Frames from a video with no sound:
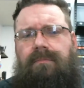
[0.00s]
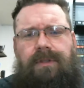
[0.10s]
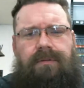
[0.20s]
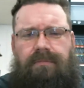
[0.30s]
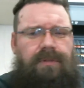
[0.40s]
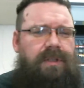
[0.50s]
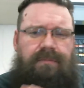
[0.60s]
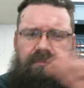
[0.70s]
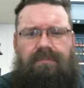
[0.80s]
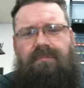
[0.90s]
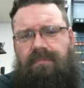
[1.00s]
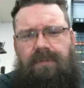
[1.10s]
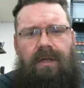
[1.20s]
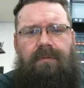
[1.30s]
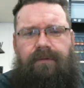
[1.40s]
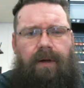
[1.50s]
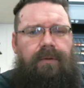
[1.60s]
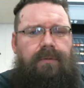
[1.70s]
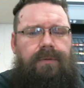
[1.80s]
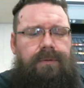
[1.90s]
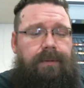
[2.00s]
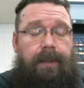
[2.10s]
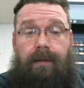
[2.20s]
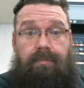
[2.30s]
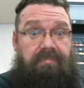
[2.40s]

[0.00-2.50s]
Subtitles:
Just follow the rules. I'm like,